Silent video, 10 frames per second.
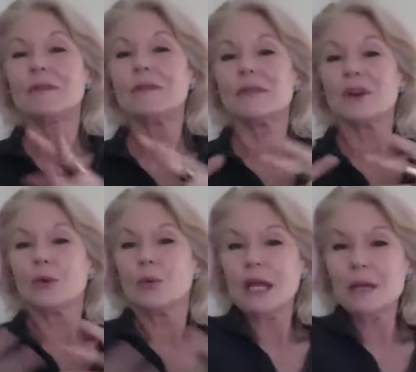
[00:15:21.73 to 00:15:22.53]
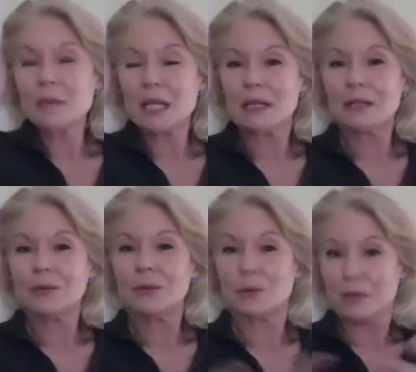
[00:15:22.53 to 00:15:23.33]
the women
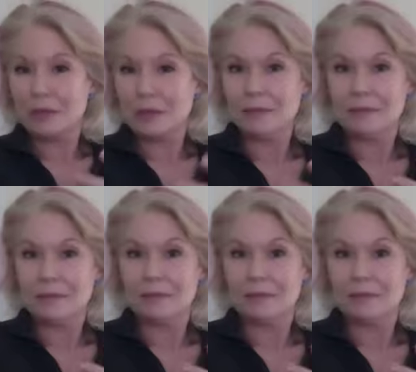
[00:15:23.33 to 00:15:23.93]
or the